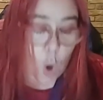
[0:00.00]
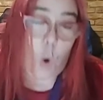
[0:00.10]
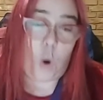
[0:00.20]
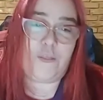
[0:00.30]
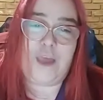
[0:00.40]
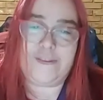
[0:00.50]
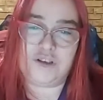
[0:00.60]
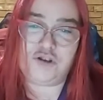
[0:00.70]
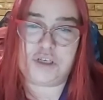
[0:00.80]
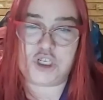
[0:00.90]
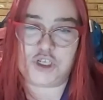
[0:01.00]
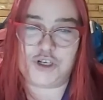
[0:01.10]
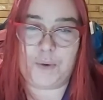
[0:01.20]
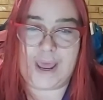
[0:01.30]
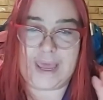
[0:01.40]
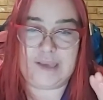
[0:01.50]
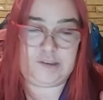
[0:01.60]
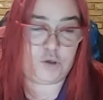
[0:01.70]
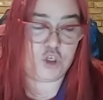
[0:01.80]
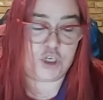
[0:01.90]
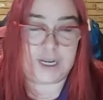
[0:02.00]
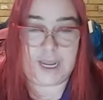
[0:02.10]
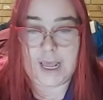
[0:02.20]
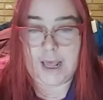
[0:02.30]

Or the other traditional way is usually